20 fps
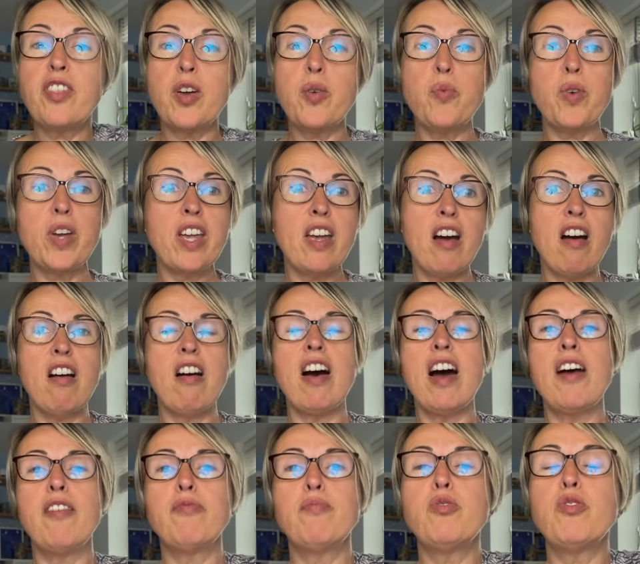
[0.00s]
that we are
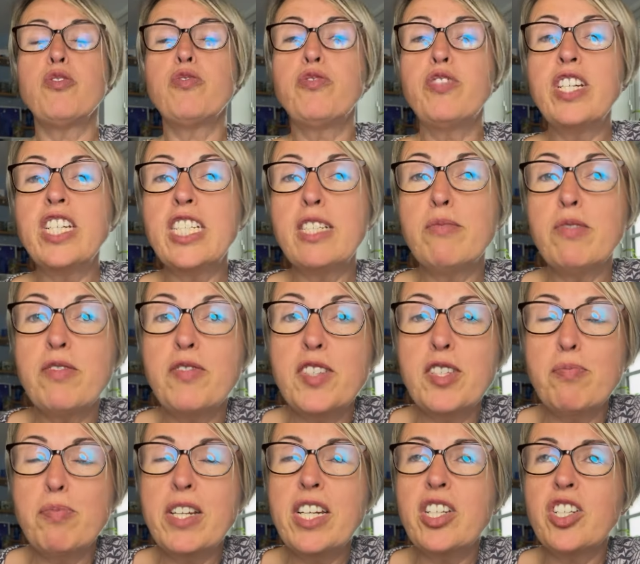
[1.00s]
have more freedom of
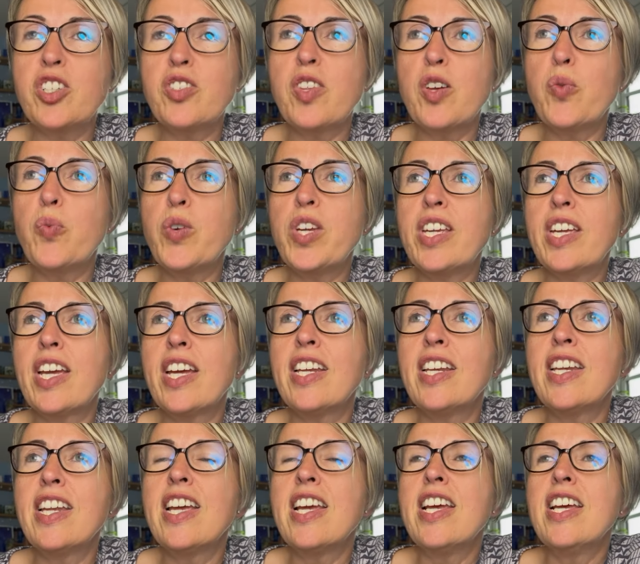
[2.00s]
speech, that we
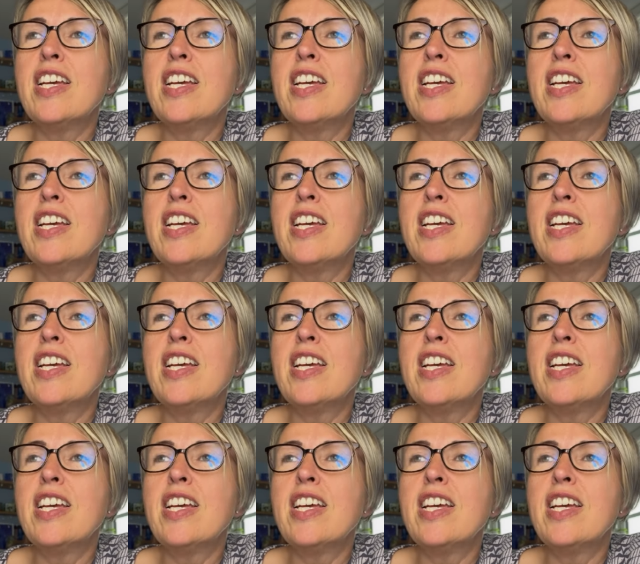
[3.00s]
can